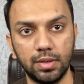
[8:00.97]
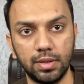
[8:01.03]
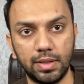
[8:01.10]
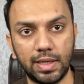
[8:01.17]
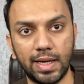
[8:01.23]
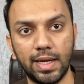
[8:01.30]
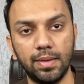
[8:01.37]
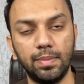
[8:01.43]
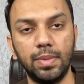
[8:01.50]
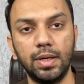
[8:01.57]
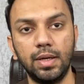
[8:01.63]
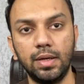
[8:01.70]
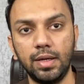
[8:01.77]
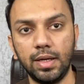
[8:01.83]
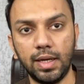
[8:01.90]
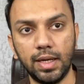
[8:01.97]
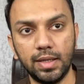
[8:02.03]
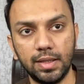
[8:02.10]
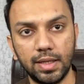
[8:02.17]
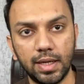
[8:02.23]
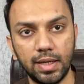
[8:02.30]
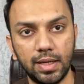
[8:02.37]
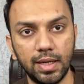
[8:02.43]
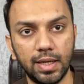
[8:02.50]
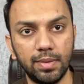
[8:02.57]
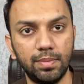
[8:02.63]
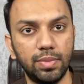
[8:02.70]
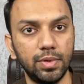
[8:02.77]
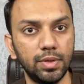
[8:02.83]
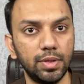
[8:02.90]
tab. In that
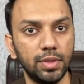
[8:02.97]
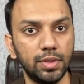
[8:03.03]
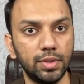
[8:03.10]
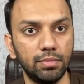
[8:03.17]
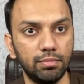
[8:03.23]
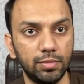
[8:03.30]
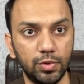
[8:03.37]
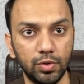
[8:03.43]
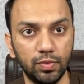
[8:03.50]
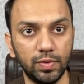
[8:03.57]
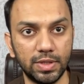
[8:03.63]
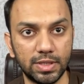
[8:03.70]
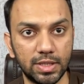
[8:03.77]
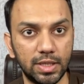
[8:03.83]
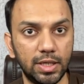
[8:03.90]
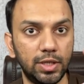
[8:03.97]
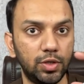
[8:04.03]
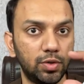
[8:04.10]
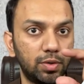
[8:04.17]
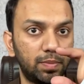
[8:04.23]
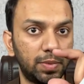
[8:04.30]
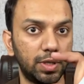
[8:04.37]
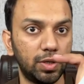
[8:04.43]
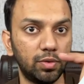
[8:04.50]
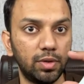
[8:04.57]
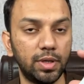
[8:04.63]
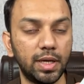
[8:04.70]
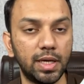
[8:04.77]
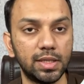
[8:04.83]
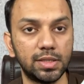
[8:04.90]
tab you will see your
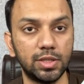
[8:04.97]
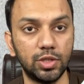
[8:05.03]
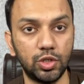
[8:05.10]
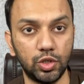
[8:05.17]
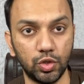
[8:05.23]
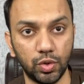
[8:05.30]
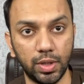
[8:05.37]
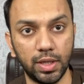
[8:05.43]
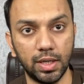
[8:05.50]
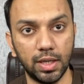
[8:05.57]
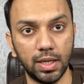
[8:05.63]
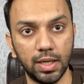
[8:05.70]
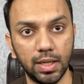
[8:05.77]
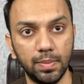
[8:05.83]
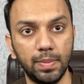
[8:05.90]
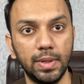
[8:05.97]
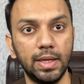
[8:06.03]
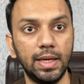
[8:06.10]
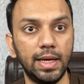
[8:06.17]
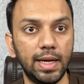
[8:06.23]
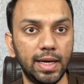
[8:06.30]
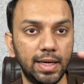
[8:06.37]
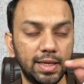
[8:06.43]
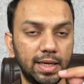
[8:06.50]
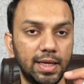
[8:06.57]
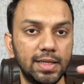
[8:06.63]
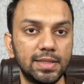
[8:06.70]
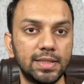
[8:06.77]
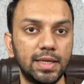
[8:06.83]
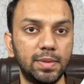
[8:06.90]
particular SN showing up, and
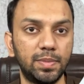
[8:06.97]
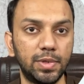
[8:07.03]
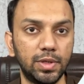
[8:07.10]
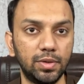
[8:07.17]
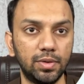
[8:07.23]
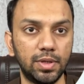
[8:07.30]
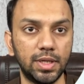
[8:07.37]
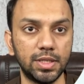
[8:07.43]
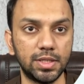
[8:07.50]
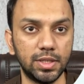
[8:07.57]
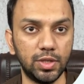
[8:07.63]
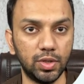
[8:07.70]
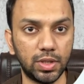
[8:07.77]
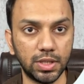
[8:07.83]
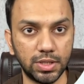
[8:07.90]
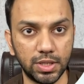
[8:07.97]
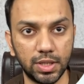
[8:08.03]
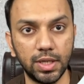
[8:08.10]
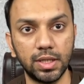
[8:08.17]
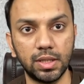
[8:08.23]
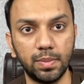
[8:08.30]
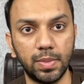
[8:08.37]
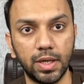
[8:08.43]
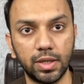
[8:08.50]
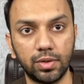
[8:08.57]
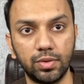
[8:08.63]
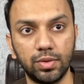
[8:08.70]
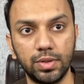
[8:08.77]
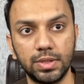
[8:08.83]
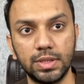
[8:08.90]
against that particular SN you can generate the
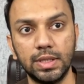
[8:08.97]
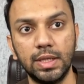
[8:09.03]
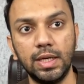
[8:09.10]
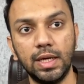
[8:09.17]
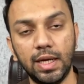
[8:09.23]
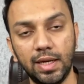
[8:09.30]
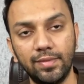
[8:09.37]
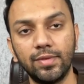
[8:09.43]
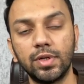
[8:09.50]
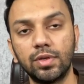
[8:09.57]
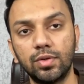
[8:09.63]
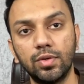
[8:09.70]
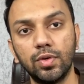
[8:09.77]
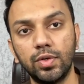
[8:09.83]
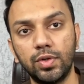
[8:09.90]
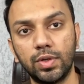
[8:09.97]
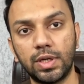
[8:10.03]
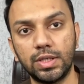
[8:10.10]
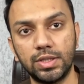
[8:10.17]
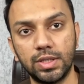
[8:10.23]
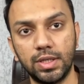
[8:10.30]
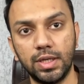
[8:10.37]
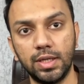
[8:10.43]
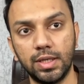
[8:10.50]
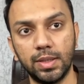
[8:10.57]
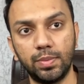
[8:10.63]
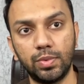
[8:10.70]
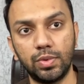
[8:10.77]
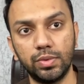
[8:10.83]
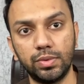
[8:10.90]
barcodes. In one go you can generate
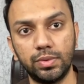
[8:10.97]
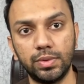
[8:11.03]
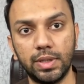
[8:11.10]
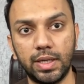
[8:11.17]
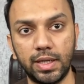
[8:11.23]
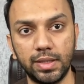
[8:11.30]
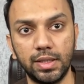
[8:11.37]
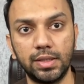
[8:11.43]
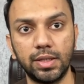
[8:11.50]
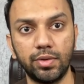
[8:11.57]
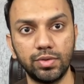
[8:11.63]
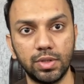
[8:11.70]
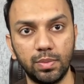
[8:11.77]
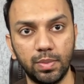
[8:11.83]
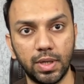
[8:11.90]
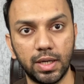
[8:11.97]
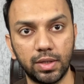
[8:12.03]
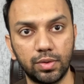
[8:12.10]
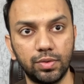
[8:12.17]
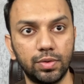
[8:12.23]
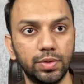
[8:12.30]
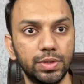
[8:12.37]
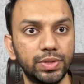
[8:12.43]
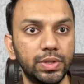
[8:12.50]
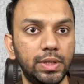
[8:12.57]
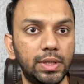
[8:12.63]
up to 100,000 barcodes,